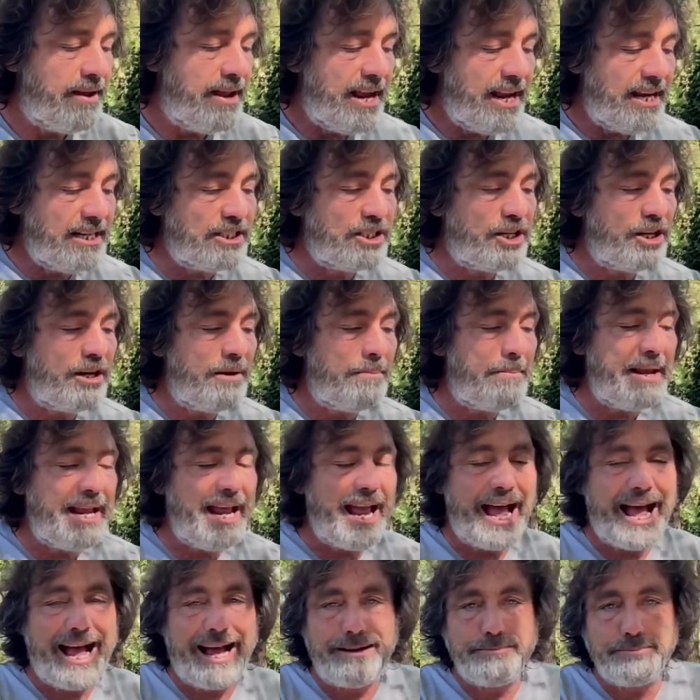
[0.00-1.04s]
It's going to be
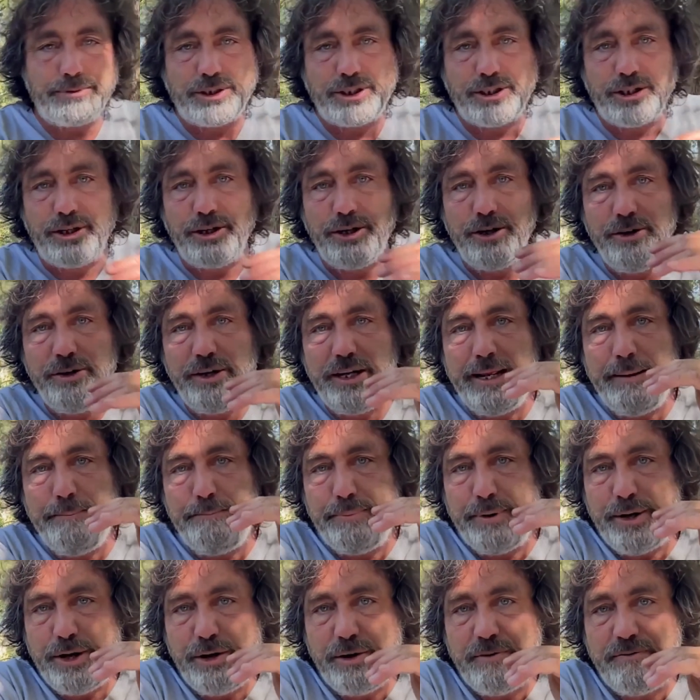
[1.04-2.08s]
absolutely
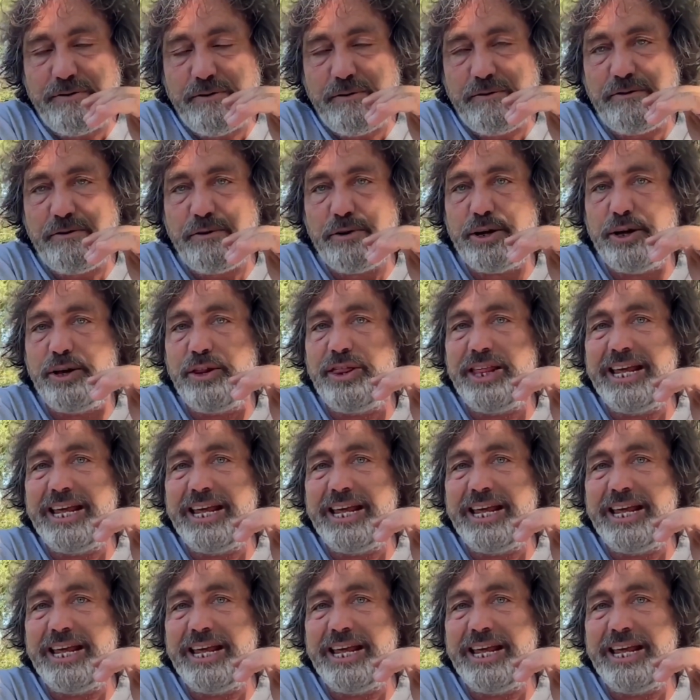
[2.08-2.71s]
beautiful for you.